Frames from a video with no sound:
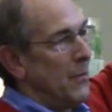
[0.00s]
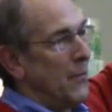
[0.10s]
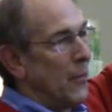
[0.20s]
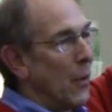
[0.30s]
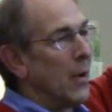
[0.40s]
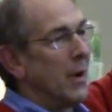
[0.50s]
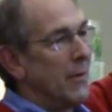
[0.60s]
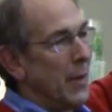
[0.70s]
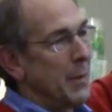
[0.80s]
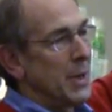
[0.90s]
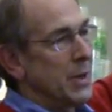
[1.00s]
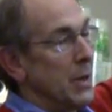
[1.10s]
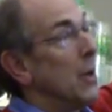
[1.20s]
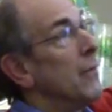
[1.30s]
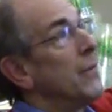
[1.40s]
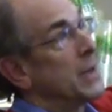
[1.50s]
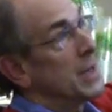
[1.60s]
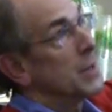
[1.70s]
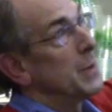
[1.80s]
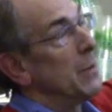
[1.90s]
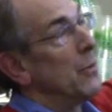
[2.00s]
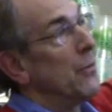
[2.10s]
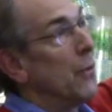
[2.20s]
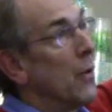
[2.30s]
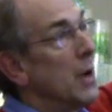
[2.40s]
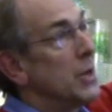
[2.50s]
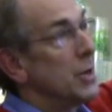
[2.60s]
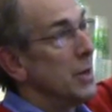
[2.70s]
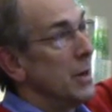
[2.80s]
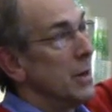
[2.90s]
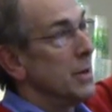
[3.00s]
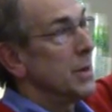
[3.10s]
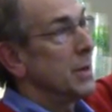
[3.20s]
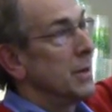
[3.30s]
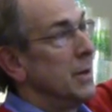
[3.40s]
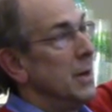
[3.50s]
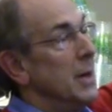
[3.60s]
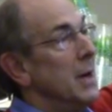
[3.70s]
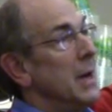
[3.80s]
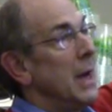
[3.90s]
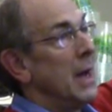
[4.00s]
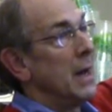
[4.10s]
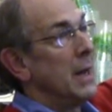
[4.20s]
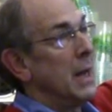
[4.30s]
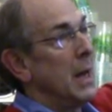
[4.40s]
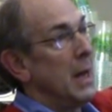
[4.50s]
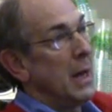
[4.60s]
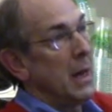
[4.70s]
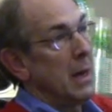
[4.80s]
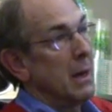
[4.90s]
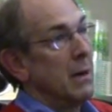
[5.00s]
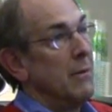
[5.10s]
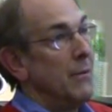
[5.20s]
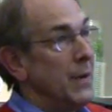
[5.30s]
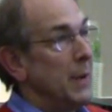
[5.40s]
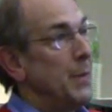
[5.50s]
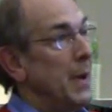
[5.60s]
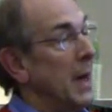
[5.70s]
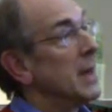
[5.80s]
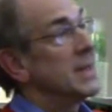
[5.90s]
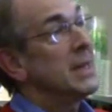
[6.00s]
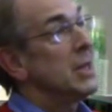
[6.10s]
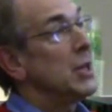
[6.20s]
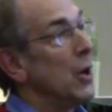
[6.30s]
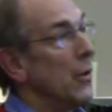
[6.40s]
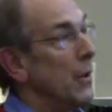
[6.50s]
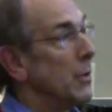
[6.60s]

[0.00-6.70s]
6 people, 4 engineers, and a VP and a CTO. There